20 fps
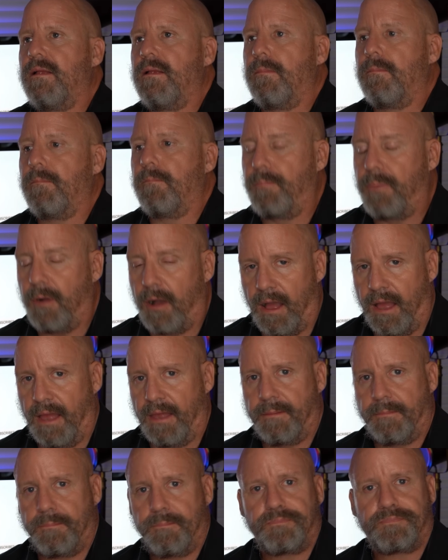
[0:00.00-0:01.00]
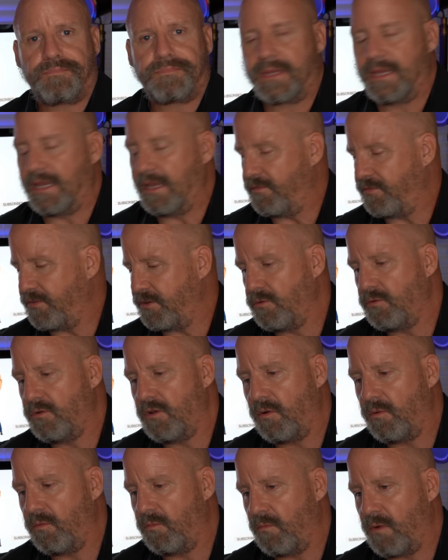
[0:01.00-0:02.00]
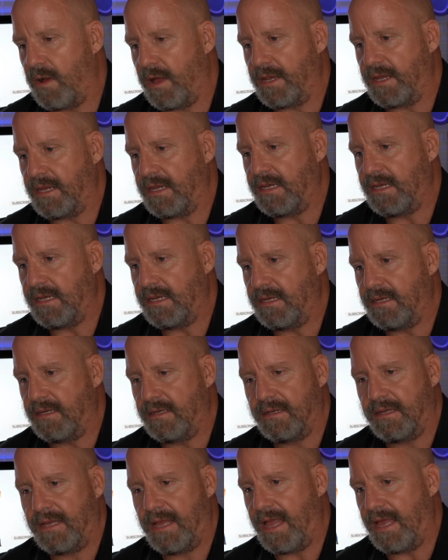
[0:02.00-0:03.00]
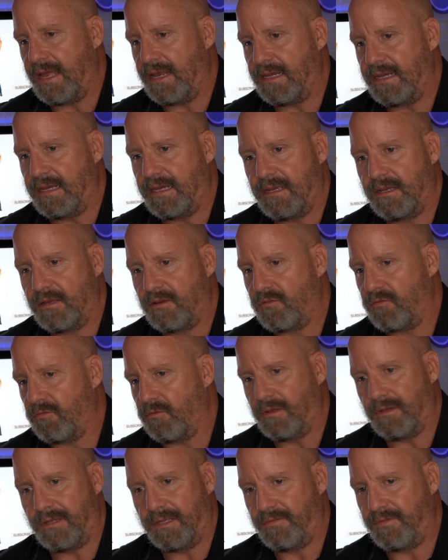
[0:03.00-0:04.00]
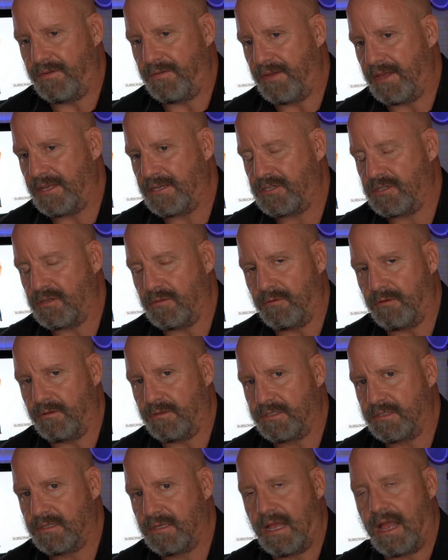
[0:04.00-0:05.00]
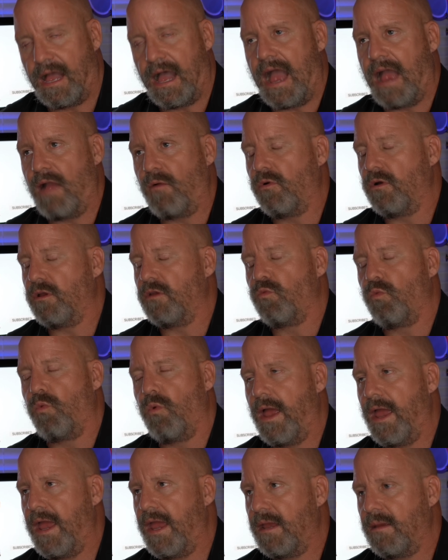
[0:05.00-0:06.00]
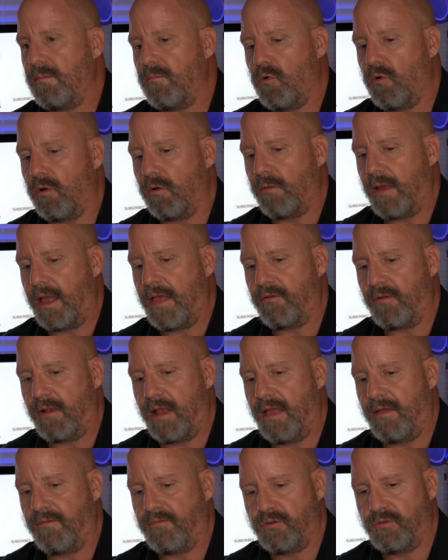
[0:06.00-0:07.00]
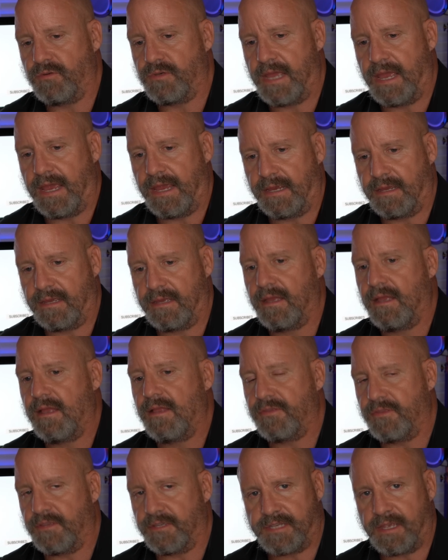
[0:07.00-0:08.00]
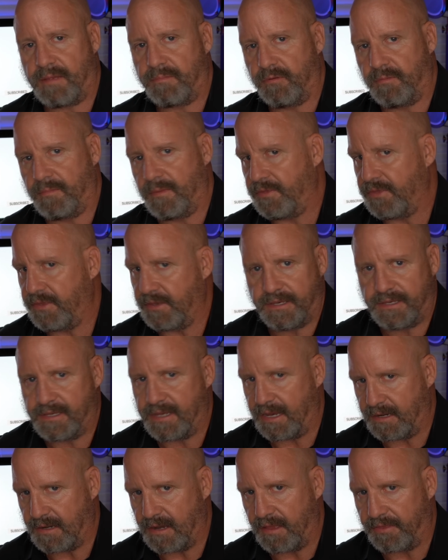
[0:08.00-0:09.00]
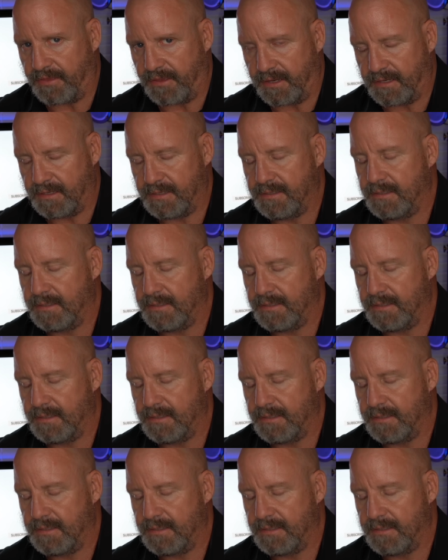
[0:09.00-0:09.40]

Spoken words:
But if you don't want to eat any green leafy vegetables, I would way more rather have you take the supplement than to take nothing.